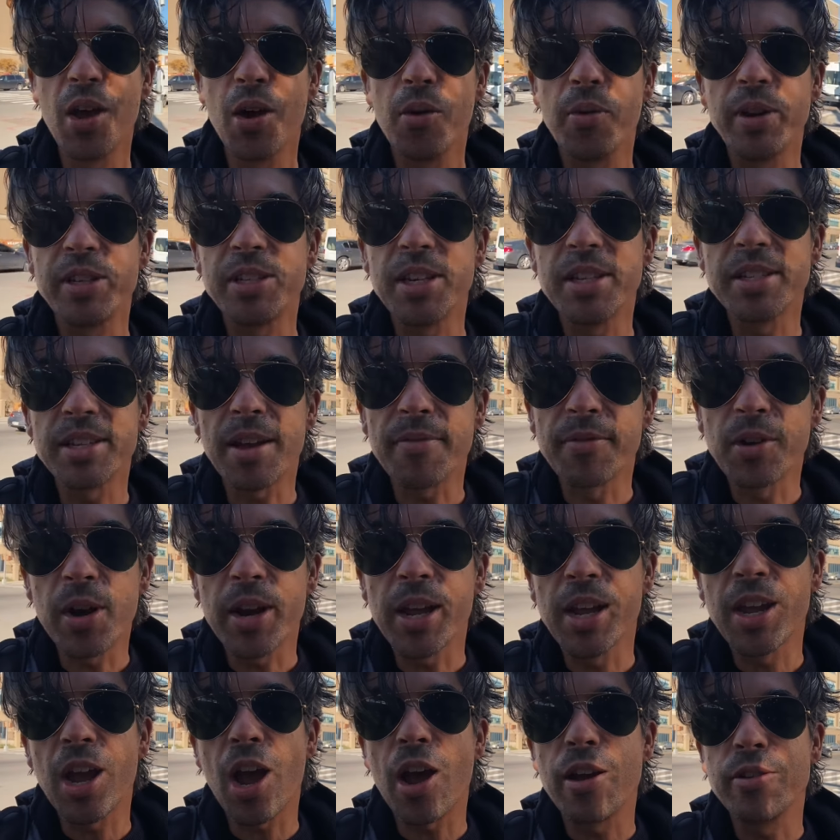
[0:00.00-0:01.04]
which is I've got
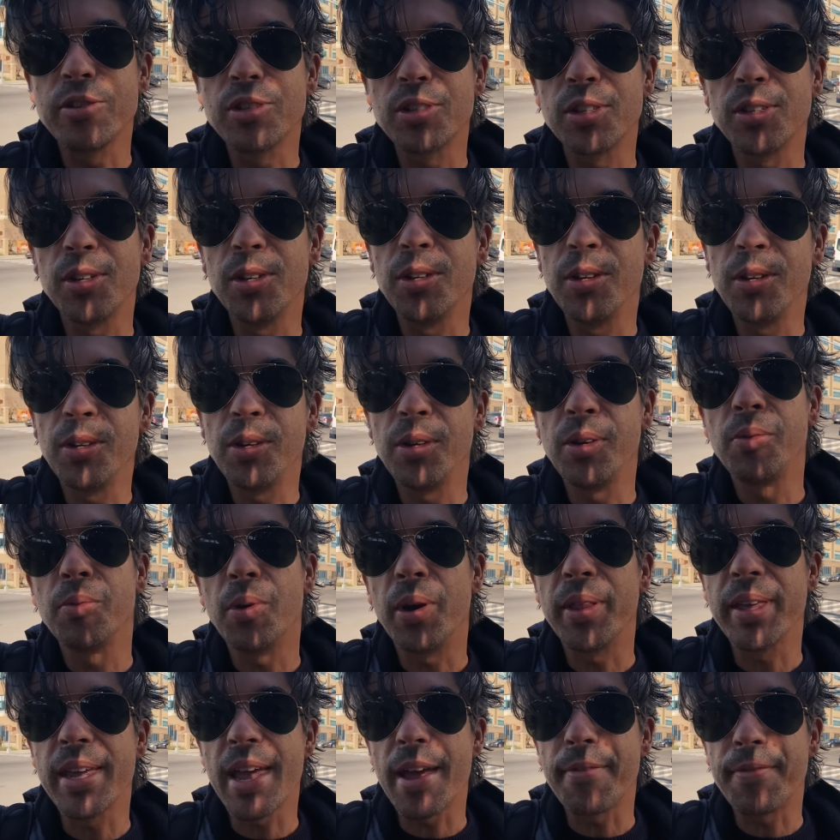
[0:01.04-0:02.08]
to go to
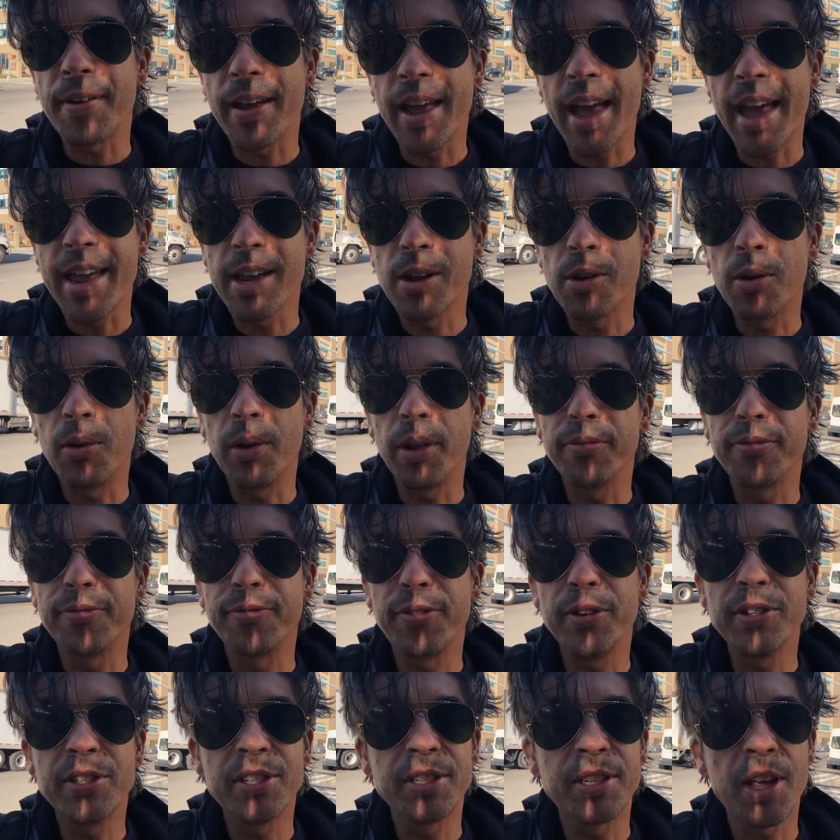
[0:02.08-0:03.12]
what the FAA call a
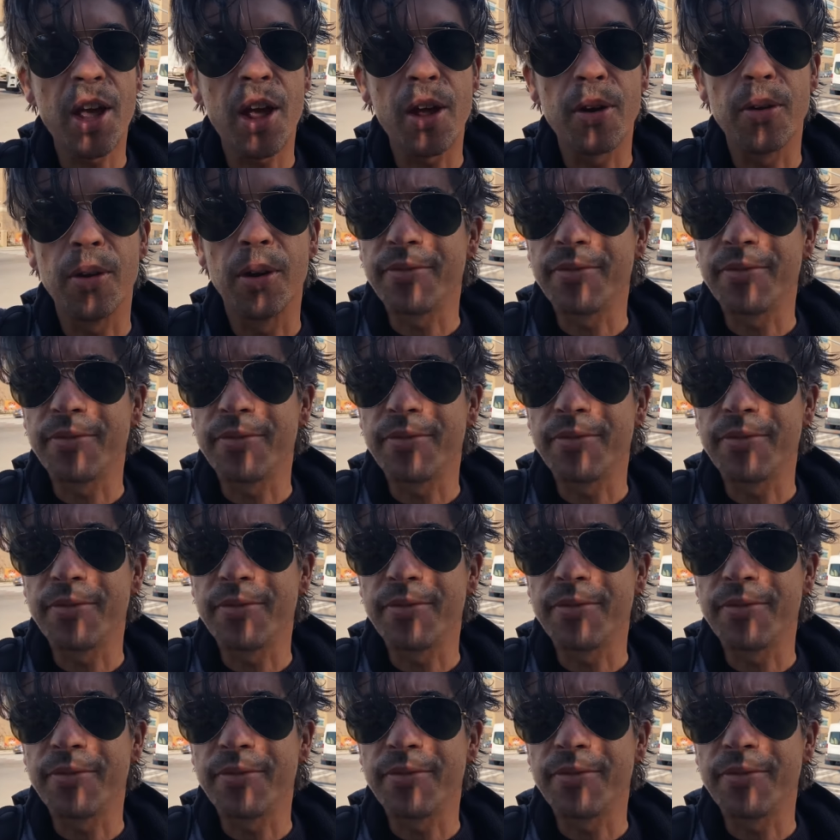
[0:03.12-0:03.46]
FSDO,